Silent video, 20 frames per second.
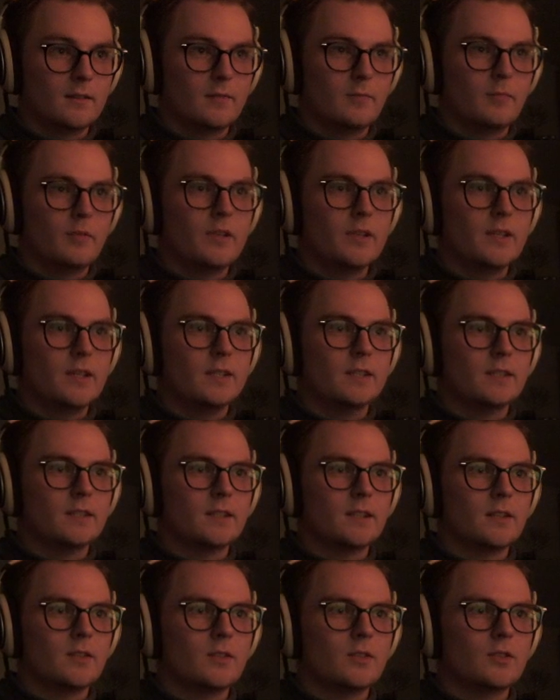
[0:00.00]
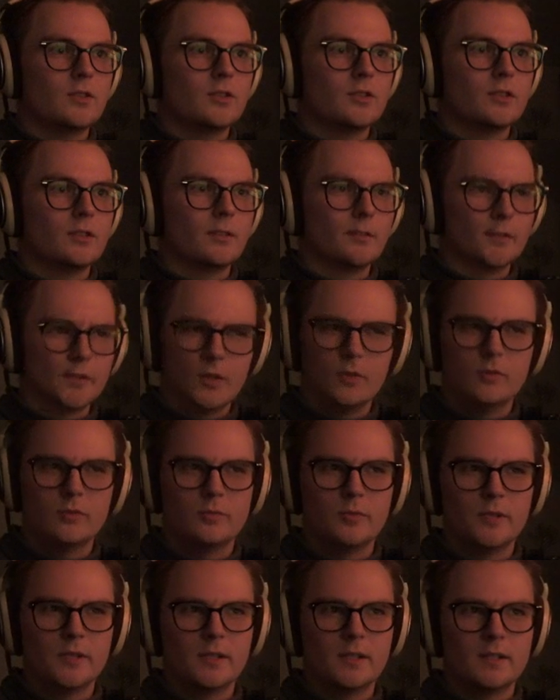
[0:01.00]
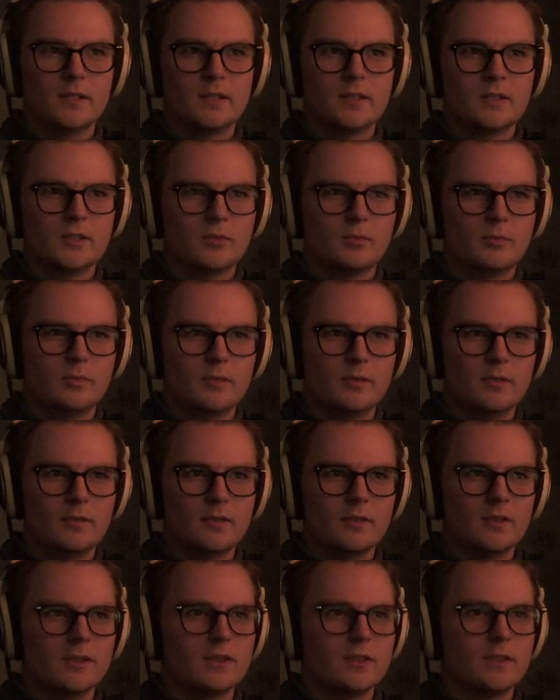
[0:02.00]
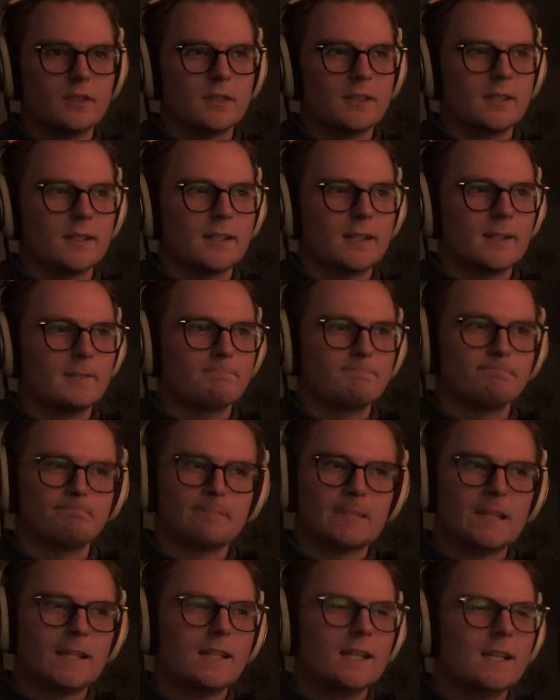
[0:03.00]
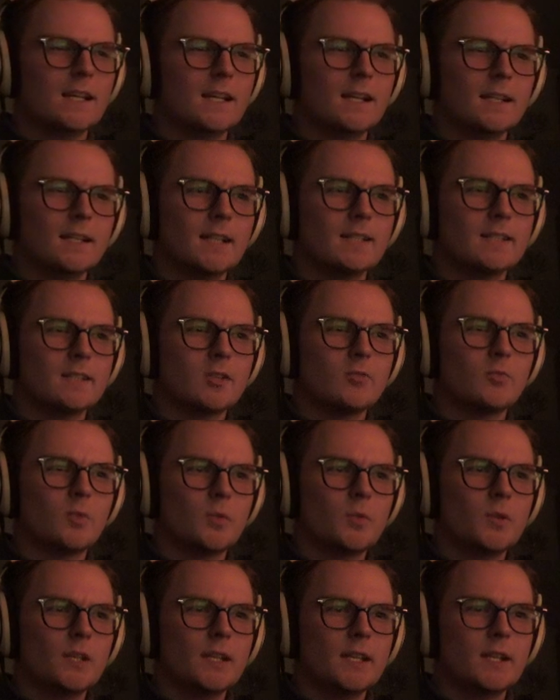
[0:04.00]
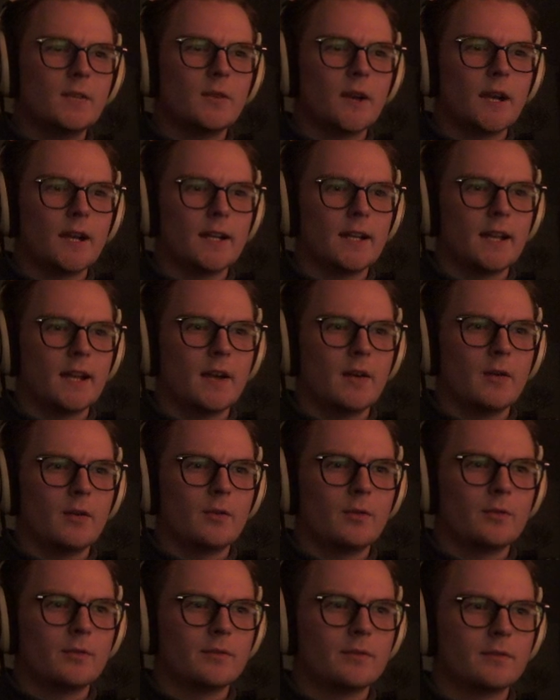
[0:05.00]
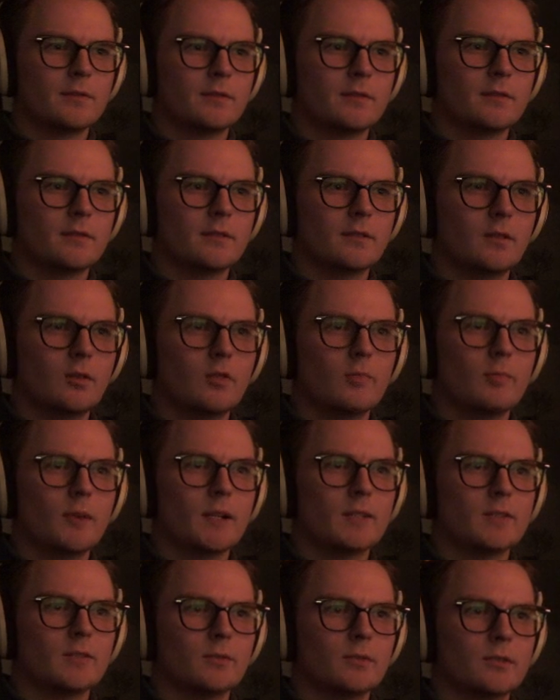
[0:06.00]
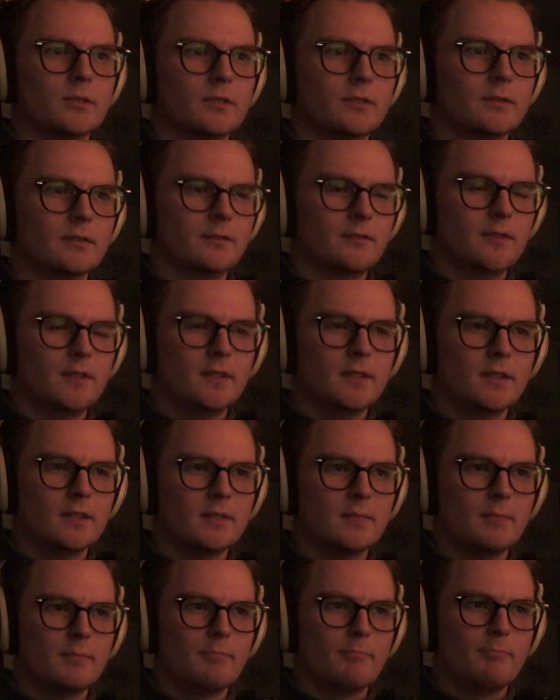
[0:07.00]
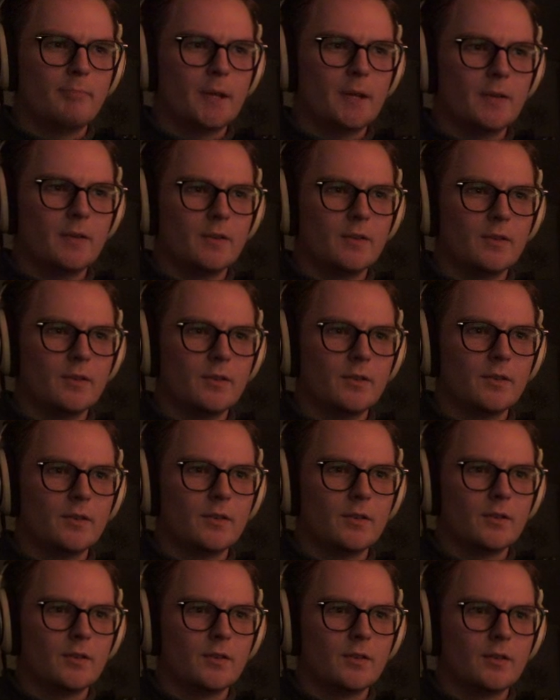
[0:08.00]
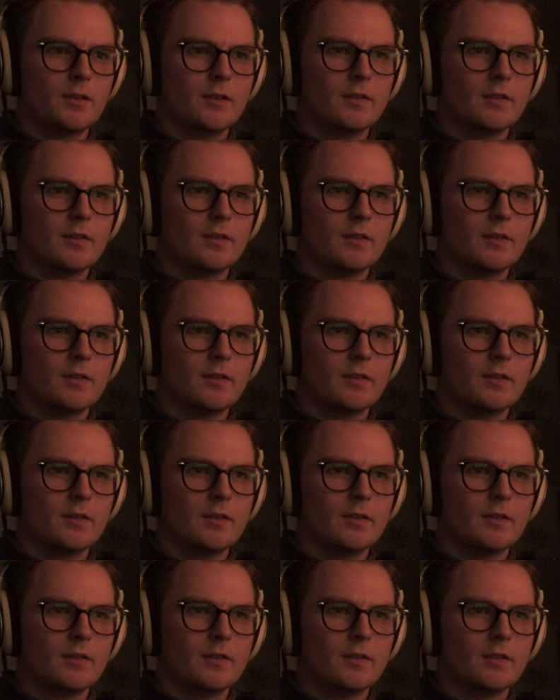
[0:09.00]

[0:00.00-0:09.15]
Please, can you just don't be this stupid? Because that's not what we need right now. Knockback sword. I think that's a better